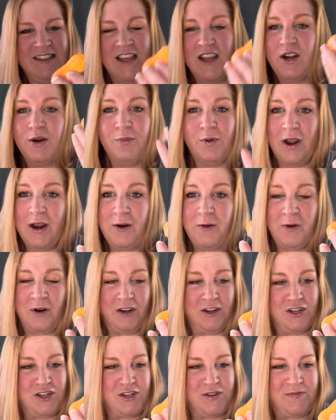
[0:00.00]
are bright
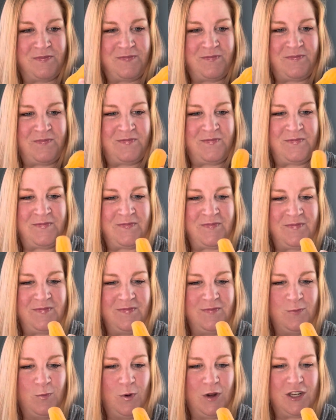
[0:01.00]
orange,
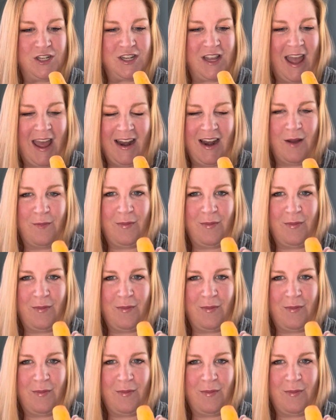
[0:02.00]
which cannot be